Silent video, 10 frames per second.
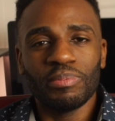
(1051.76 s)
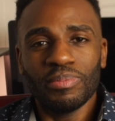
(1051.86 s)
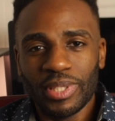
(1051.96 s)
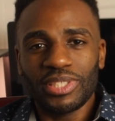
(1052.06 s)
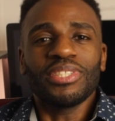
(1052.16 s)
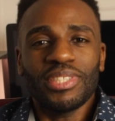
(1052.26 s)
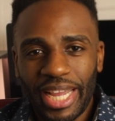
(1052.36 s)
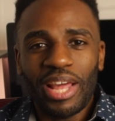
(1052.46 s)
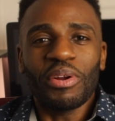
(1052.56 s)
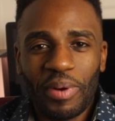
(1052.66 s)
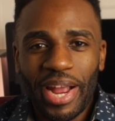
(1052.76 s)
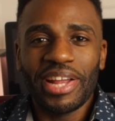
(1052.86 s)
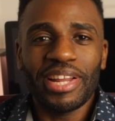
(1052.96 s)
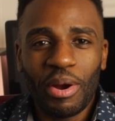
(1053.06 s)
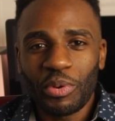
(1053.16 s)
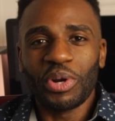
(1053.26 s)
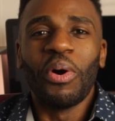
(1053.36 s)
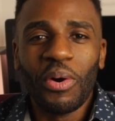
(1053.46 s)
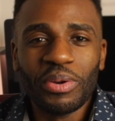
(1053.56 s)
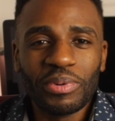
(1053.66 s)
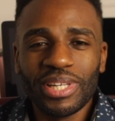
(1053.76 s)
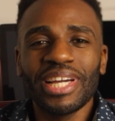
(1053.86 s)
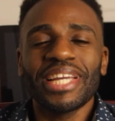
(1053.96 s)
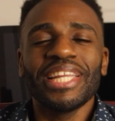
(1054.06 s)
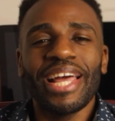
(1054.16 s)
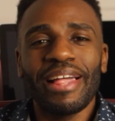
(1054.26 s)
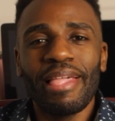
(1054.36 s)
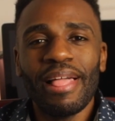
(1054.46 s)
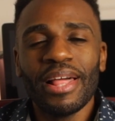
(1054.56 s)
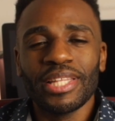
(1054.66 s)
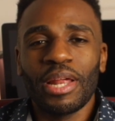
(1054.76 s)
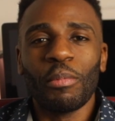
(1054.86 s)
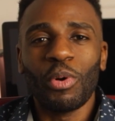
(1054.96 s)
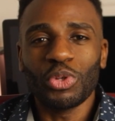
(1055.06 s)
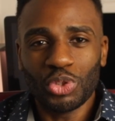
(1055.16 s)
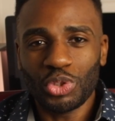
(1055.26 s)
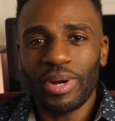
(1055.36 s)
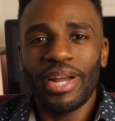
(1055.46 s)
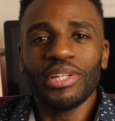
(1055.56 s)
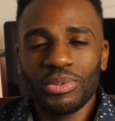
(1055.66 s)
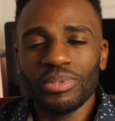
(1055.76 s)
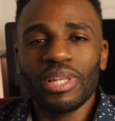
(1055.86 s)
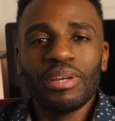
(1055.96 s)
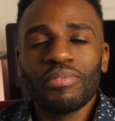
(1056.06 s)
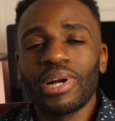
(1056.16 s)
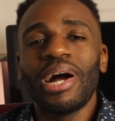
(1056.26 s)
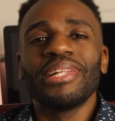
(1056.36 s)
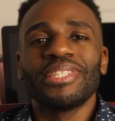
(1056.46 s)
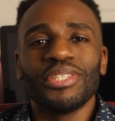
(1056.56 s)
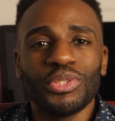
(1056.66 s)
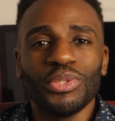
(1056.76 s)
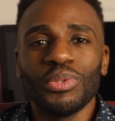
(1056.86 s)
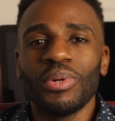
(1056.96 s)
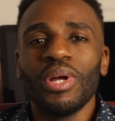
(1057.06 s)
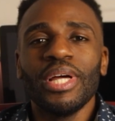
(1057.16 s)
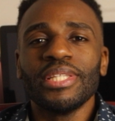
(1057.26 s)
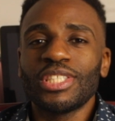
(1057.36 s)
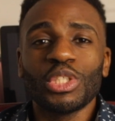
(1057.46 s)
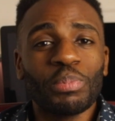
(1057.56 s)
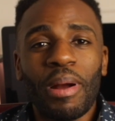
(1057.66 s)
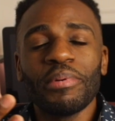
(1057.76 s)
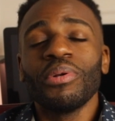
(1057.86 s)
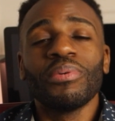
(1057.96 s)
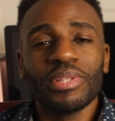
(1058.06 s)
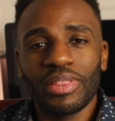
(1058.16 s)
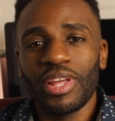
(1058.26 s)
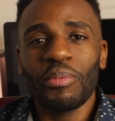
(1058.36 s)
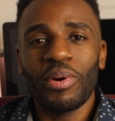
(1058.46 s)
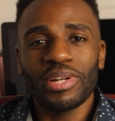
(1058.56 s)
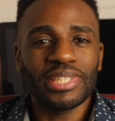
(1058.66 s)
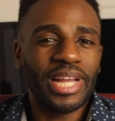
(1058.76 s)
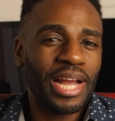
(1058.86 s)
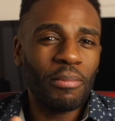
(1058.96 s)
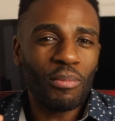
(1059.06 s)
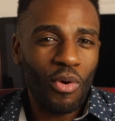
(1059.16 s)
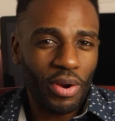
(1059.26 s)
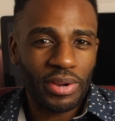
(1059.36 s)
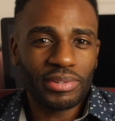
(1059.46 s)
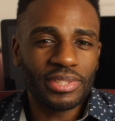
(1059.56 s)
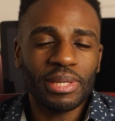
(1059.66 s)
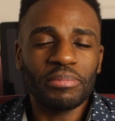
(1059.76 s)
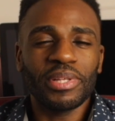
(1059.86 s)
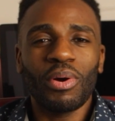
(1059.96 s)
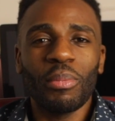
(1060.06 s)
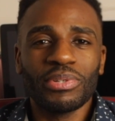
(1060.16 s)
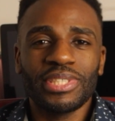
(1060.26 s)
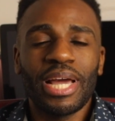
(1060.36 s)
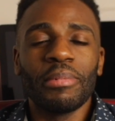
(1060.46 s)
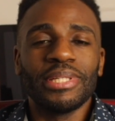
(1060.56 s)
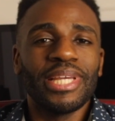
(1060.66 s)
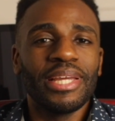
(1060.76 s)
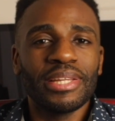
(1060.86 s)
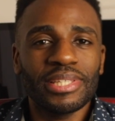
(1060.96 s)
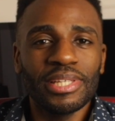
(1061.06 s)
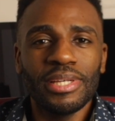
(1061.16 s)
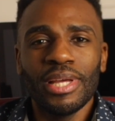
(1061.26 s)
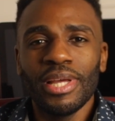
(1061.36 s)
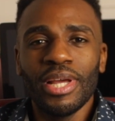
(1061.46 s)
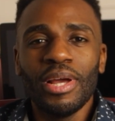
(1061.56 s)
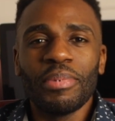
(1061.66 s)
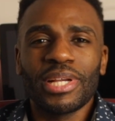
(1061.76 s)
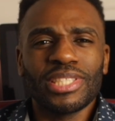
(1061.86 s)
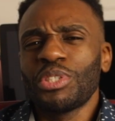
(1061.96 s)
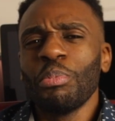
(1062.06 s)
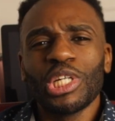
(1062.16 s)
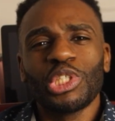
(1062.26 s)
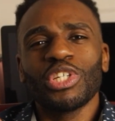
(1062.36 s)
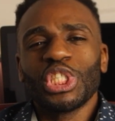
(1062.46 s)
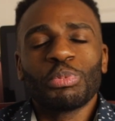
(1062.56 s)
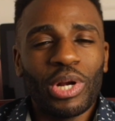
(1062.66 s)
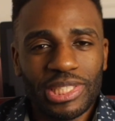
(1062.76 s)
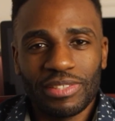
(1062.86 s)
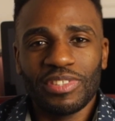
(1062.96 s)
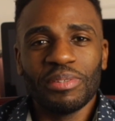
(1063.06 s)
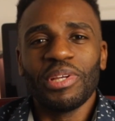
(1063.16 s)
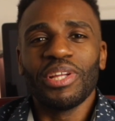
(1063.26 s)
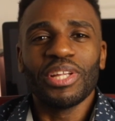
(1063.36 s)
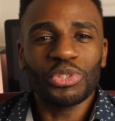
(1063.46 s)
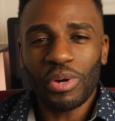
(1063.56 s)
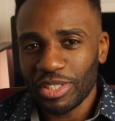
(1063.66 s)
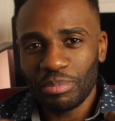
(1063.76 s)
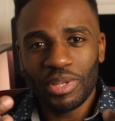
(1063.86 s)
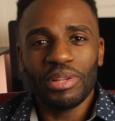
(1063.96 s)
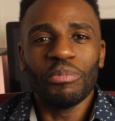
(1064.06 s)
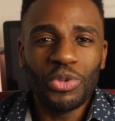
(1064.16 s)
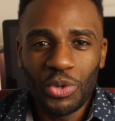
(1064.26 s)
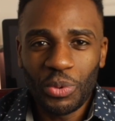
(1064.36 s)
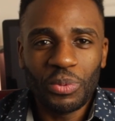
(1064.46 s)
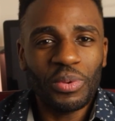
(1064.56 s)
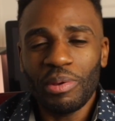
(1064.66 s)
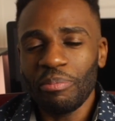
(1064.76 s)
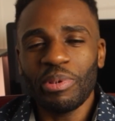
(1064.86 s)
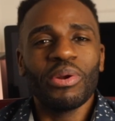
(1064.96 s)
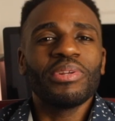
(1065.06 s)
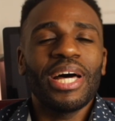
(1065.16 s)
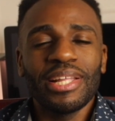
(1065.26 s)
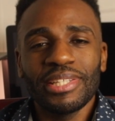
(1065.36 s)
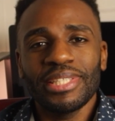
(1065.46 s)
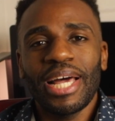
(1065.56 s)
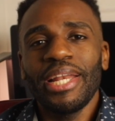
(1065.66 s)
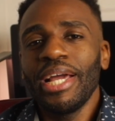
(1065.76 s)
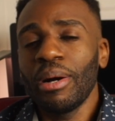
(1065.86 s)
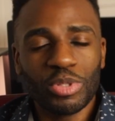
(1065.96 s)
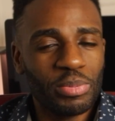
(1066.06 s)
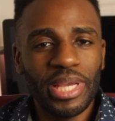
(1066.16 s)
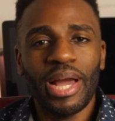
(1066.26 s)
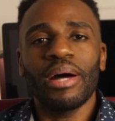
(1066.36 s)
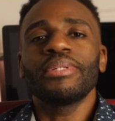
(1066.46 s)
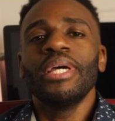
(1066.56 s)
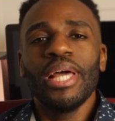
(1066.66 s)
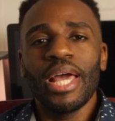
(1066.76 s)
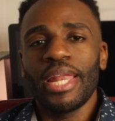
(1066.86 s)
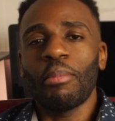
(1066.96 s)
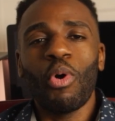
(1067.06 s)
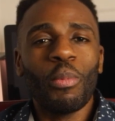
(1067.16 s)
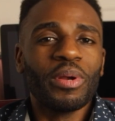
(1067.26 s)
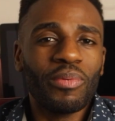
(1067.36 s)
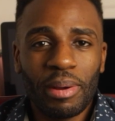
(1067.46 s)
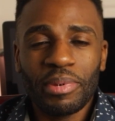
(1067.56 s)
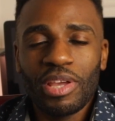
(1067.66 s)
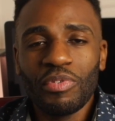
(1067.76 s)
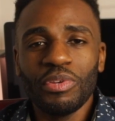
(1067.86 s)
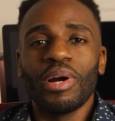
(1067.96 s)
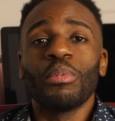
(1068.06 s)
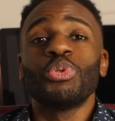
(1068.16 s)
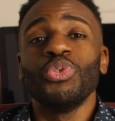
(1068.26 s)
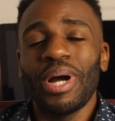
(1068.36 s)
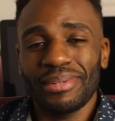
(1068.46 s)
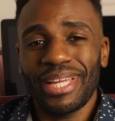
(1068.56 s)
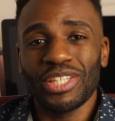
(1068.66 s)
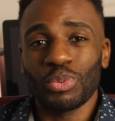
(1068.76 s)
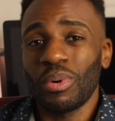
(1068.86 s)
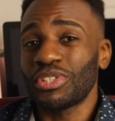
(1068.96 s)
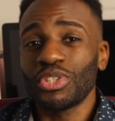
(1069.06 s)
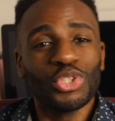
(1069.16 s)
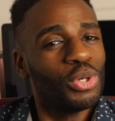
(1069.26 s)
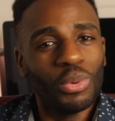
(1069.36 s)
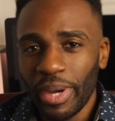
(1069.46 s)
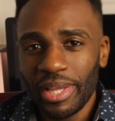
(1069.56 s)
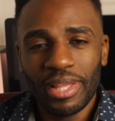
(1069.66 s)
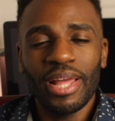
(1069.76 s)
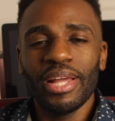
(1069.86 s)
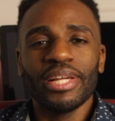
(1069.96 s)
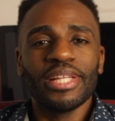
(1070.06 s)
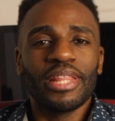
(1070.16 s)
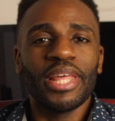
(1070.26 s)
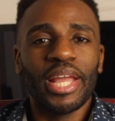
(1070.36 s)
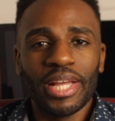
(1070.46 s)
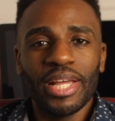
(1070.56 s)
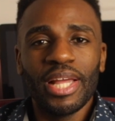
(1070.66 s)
this channel right here that we're looking at, that I'm also trying to deliver content to you. This is probably the only thing where it's like I'm working on something almost simultaneously, because it's much expressive to me. Trust me, you being on the other side helps me out, and I'm hoping what I'm giving you helps you out as well. It's a two-way thing.